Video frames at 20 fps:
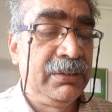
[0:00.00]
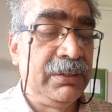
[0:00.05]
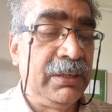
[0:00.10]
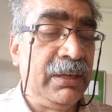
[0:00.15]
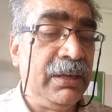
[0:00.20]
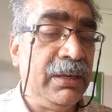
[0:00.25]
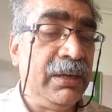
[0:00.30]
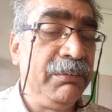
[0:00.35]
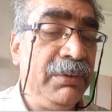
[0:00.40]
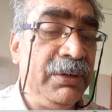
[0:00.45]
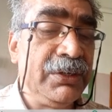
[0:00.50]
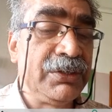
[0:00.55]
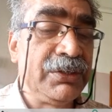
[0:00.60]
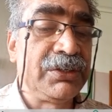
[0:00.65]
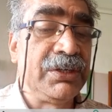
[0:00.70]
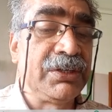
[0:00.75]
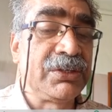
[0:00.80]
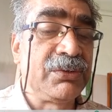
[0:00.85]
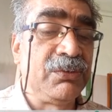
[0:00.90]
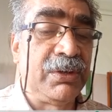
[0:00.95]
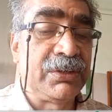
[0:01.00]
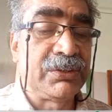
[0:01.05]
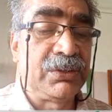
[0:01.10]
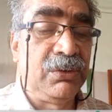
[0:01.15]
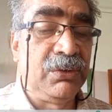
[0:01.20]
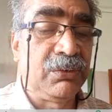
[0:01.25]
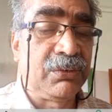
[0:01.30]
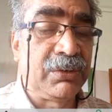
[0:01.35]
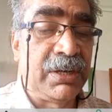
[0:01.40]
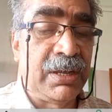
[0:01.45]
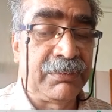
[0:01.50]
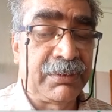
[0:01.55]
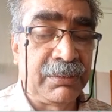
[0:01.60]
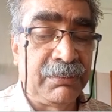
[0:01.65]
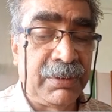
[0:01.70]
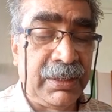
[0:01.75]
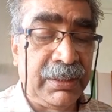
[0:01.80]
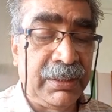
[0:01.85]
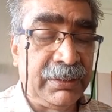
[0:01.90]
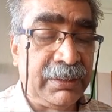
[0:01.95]
The administration was looked
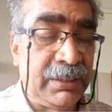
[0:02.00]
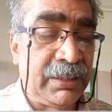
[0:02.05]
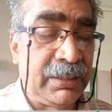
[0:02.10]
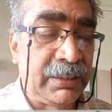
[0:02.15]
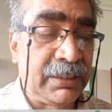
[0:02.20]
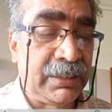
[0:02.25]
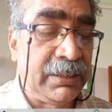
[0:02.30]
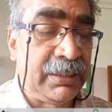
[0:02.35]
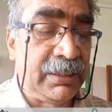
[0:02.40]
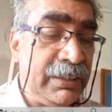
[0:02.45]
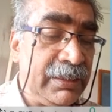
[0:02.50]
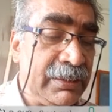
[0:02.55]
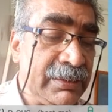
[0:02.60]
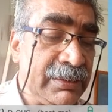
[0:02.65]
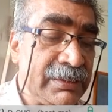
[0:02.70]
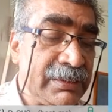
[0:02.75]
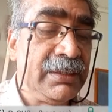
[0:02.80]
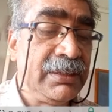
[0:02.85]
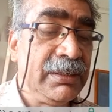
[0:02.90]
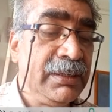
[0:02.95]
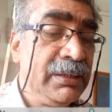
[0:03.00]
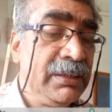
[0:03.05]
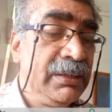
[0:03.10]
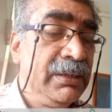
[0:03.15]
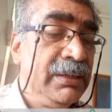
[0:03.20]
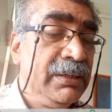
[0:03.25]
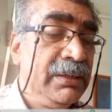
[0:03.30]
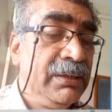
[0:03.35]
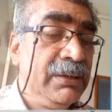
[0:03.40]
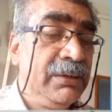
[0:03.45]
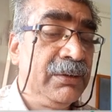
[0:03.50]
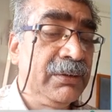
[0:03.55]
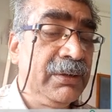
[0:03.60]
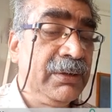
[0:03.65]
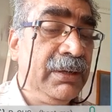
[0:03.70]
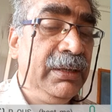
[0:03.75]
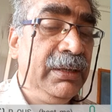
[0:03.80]
after by the kings. Okay.